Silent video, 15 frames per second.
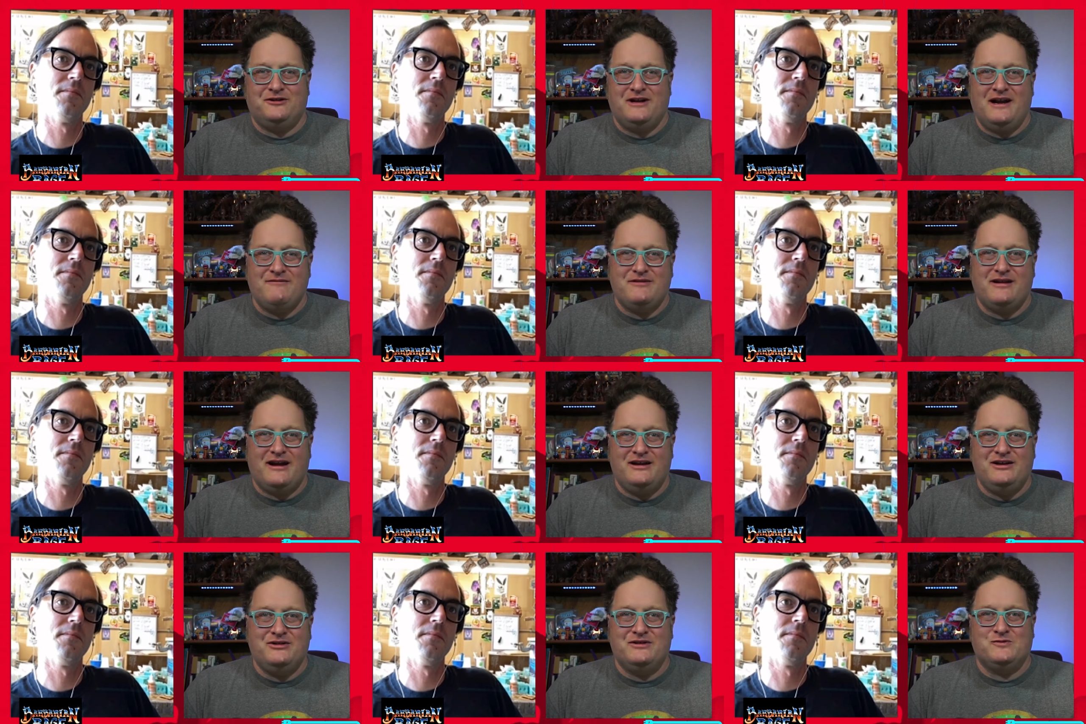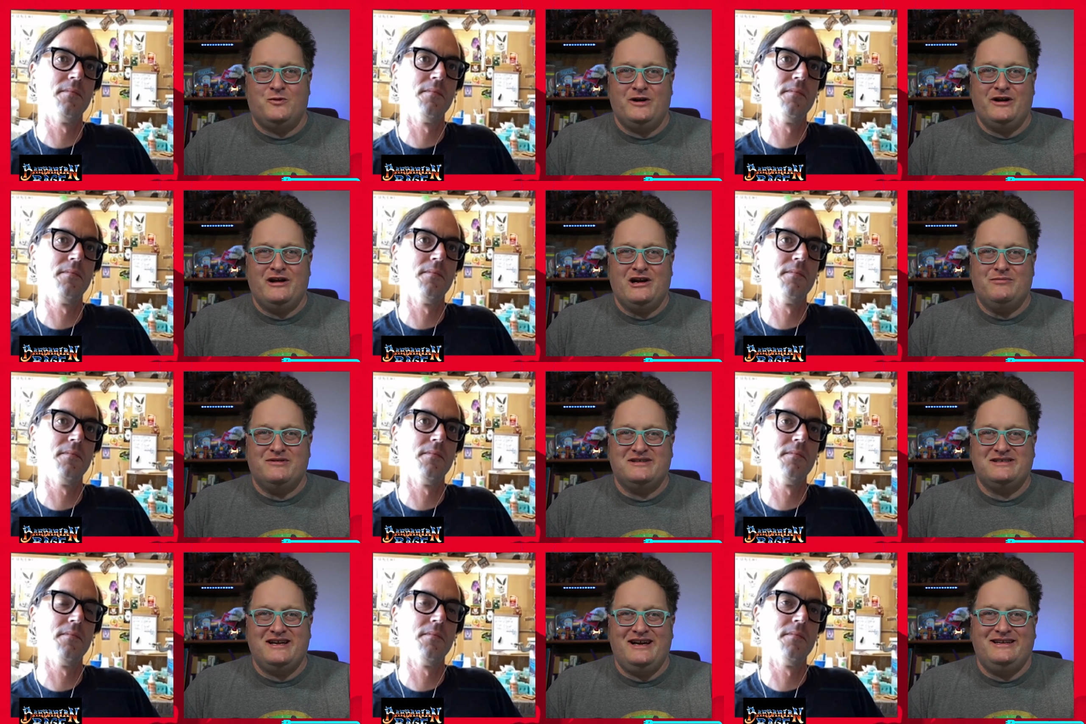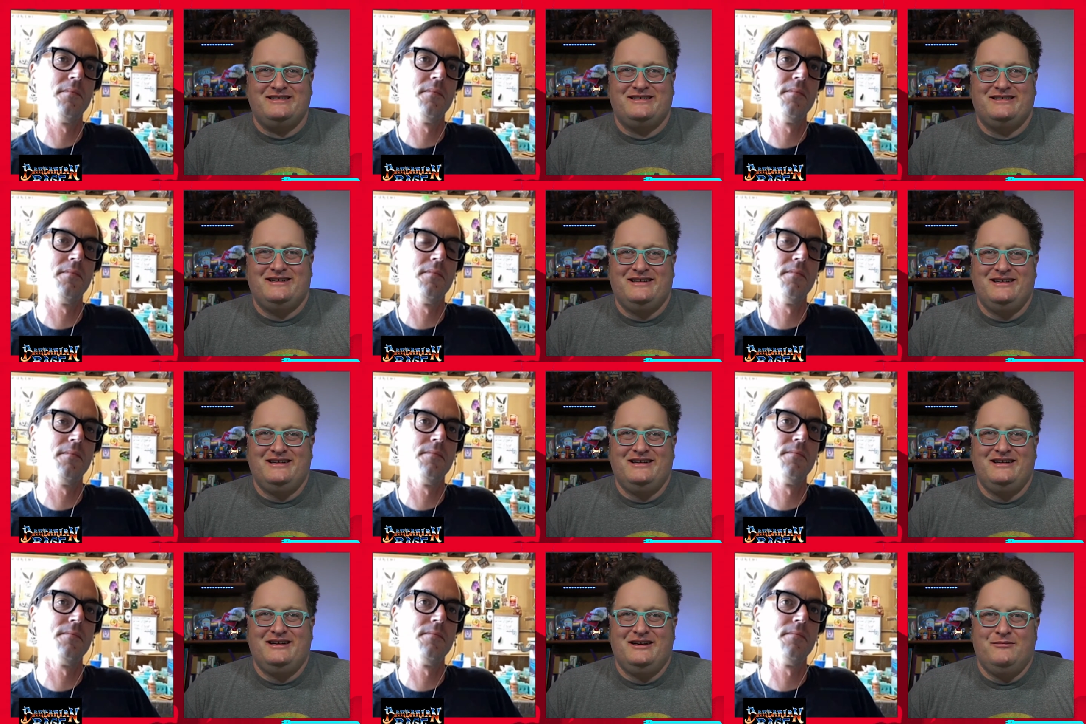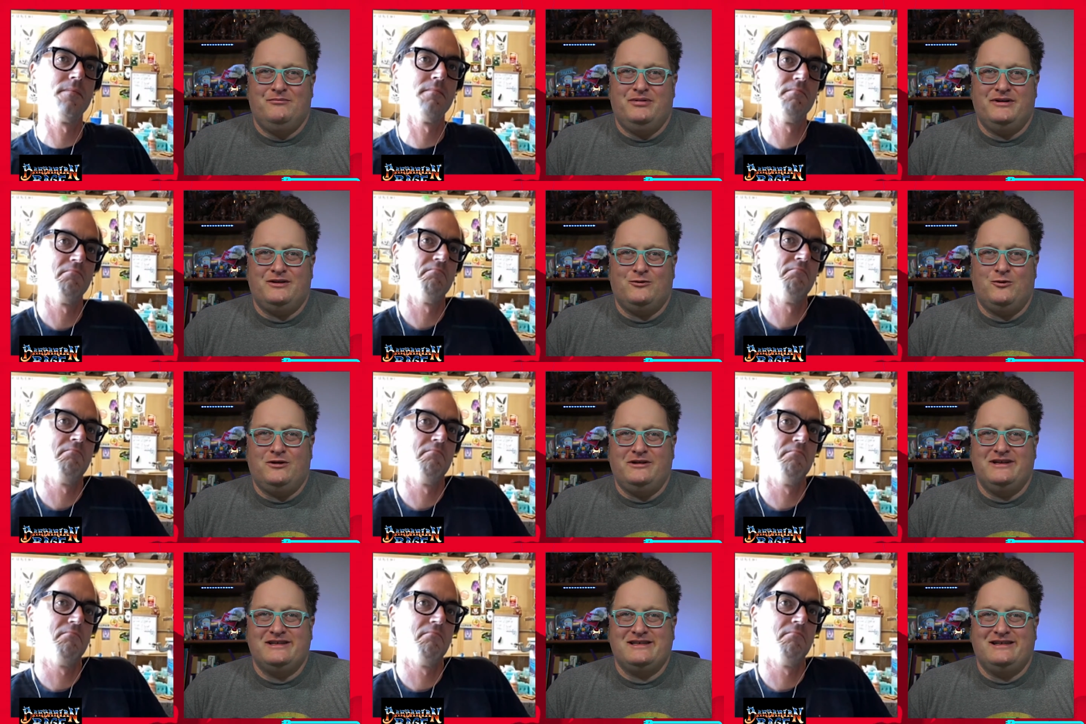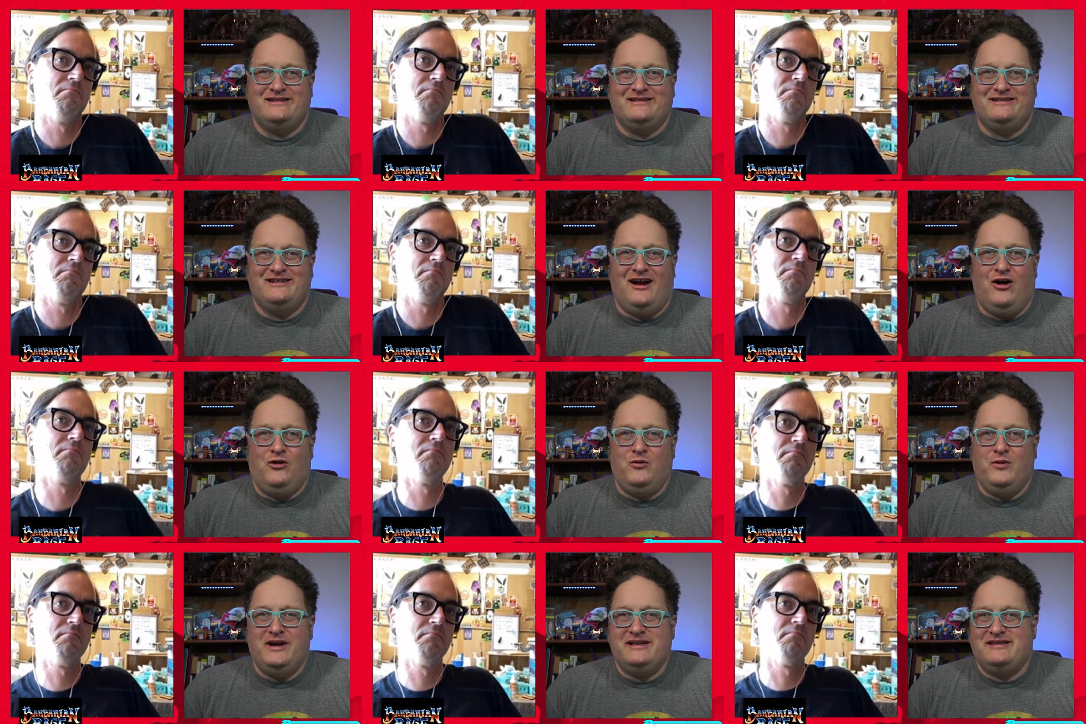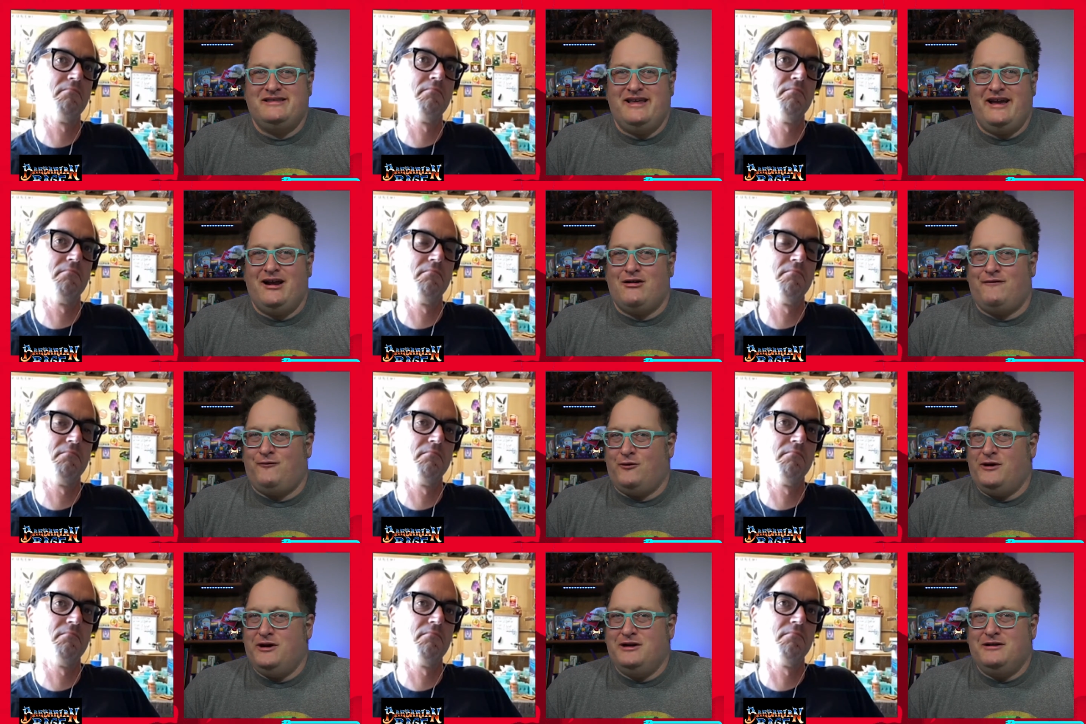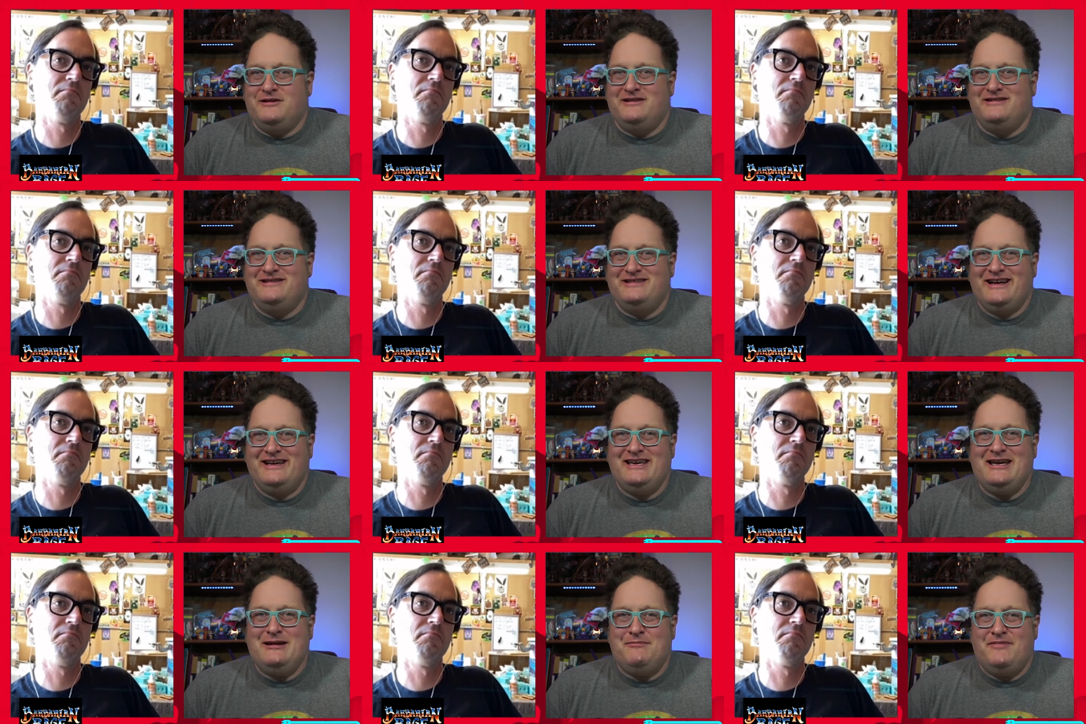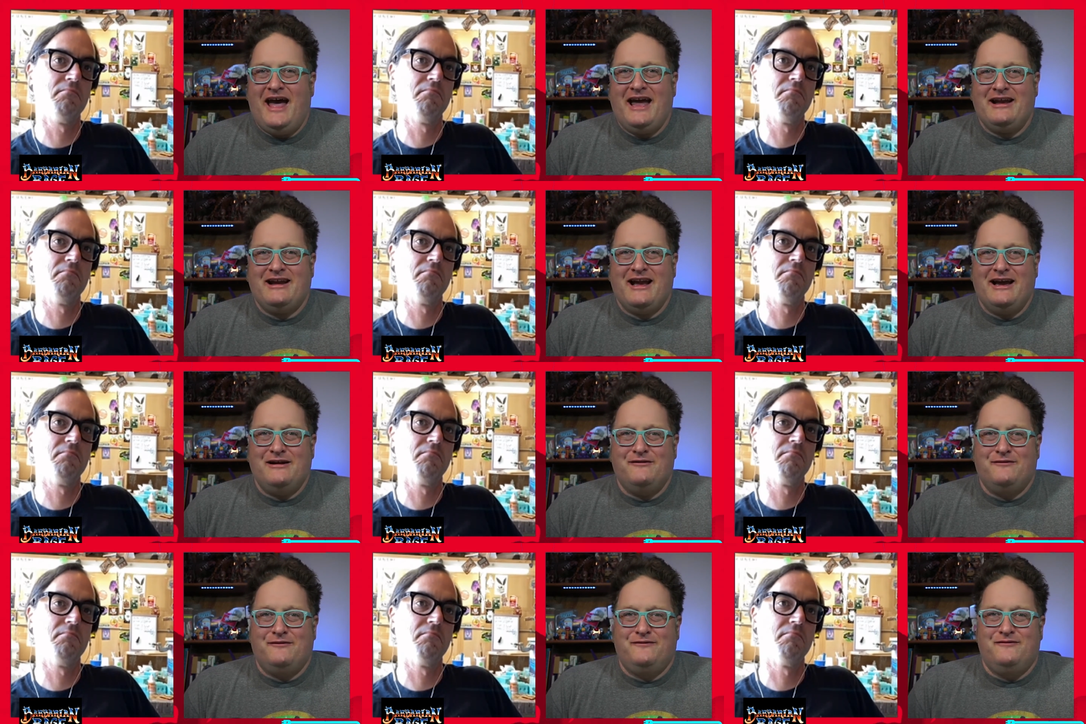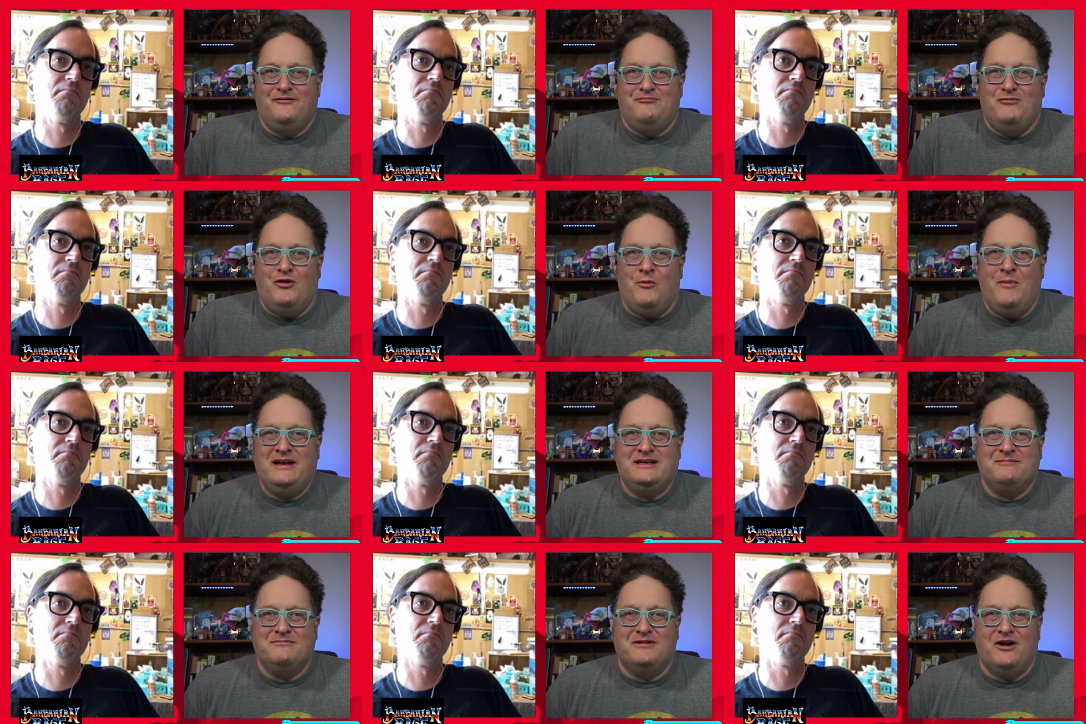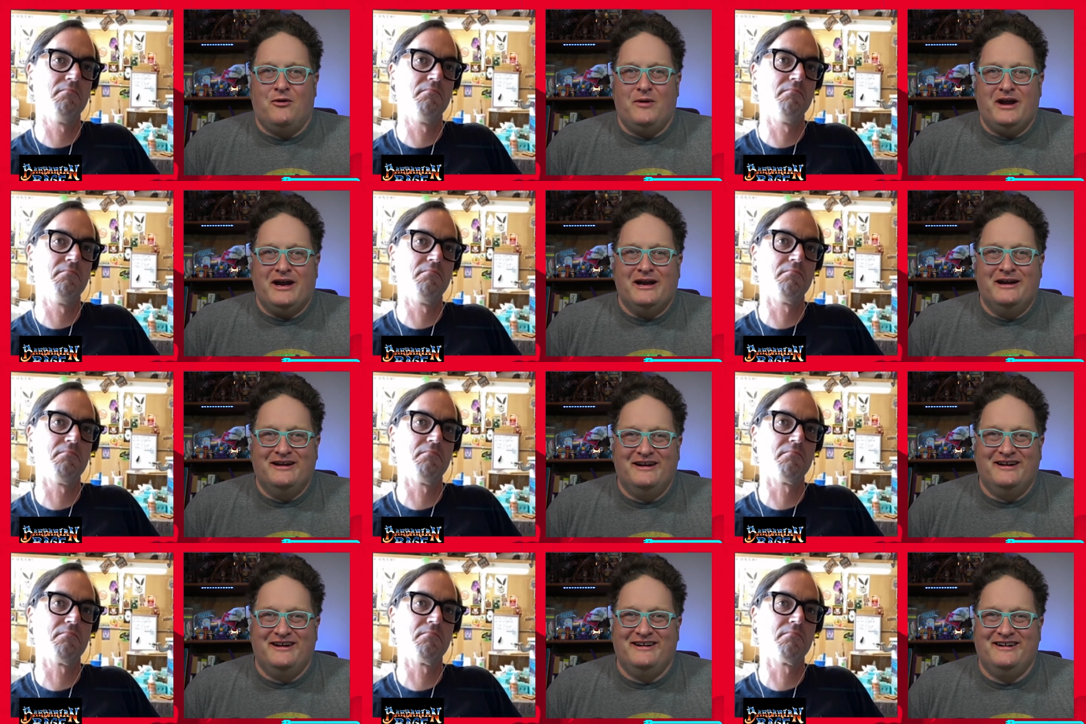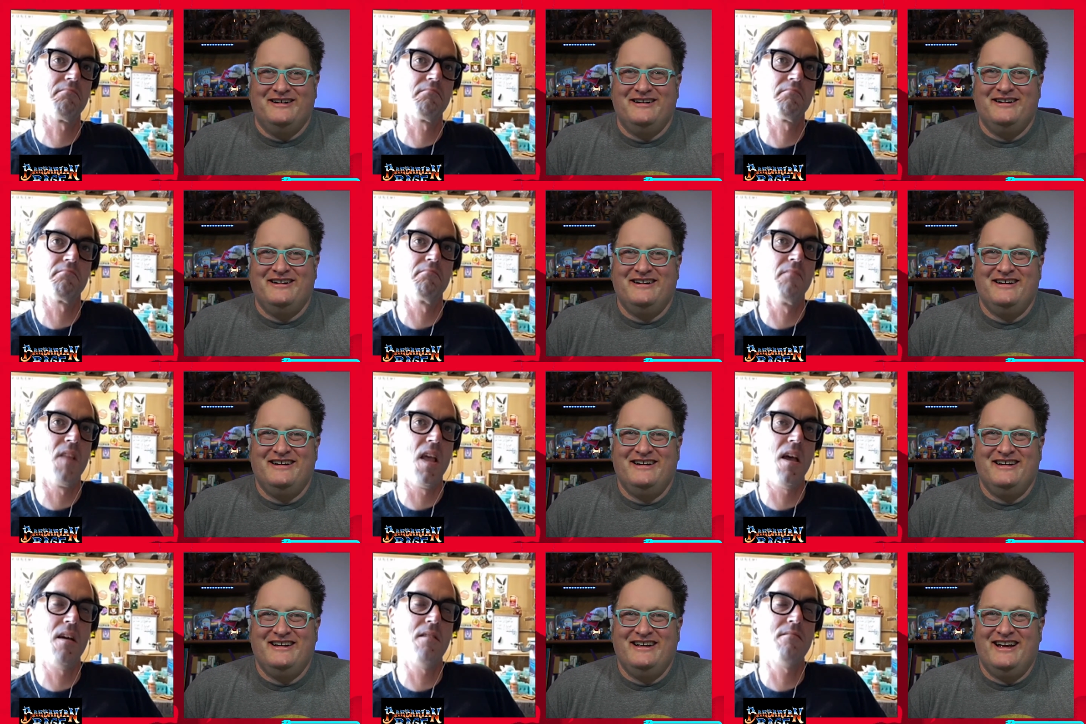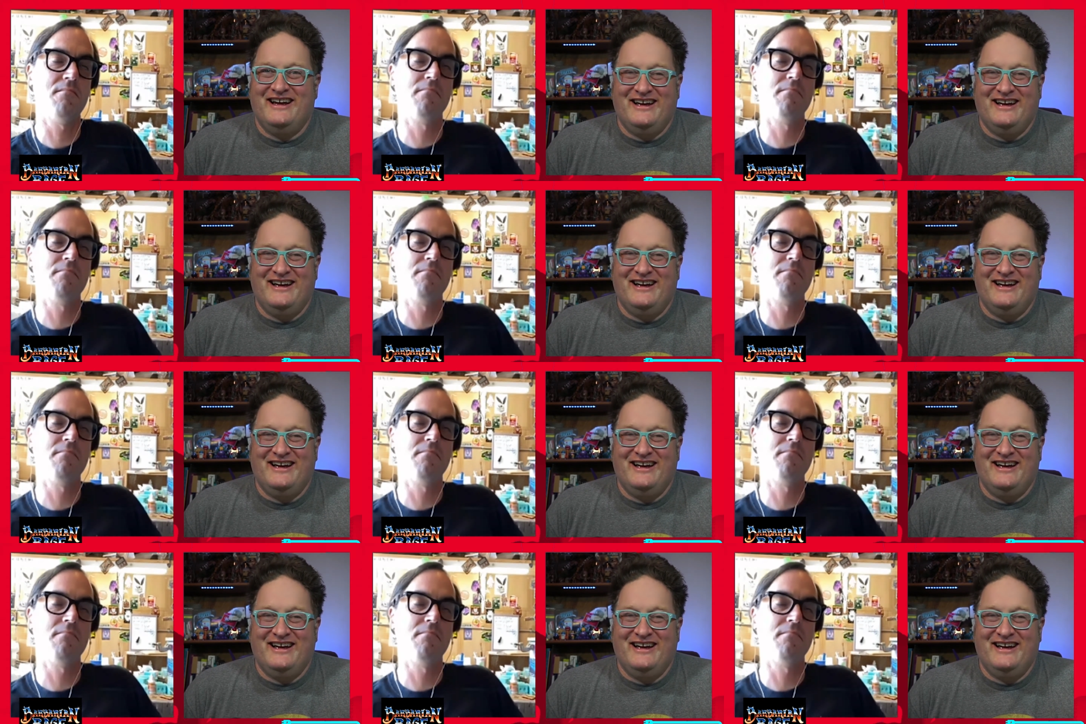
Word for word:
Speaker 1: and everything I do is one hundred percent. But the world isn't always there for you to to keep that kind of momentum going.
Speaker 2: No,